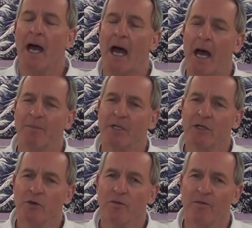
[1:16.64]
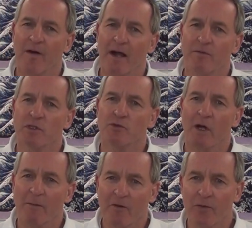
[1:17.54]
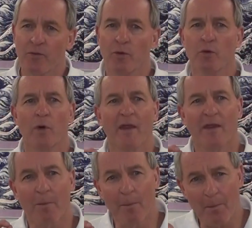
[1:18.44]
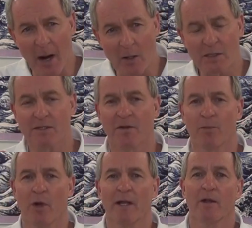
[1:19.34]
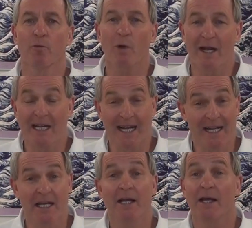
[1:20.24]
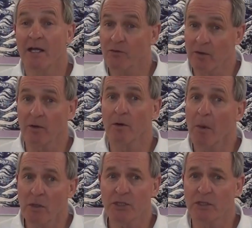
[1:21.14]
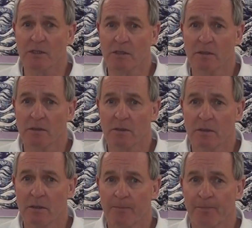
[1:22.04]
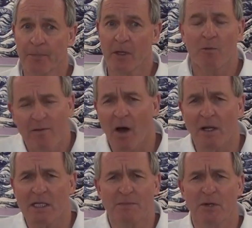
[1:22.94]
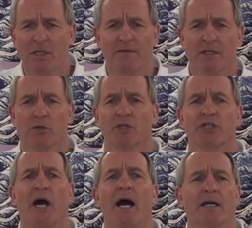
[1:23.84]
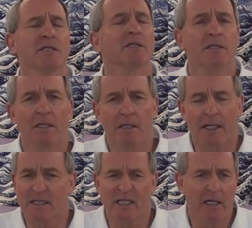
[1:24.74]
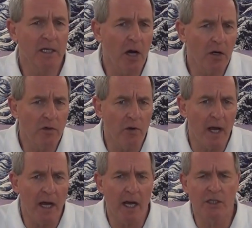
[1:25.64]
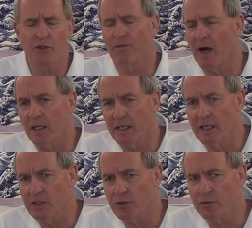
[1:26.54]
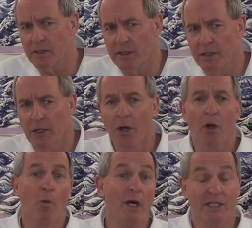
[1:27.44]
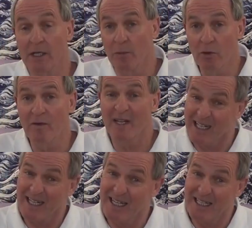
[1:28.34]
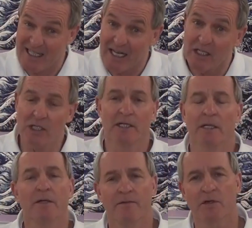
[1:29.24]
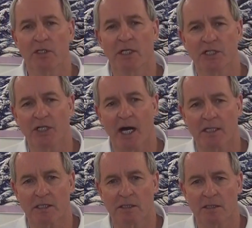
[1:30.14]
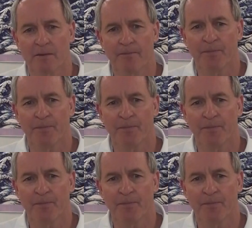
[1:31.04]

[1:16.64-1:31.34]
Optic nerve fibers travel through the parts of the brain that regulate and trigger emotions. We've all experienced visual shocks, like seeing a car crash or violent injury, or watching a movie that intentionally visually shocks us.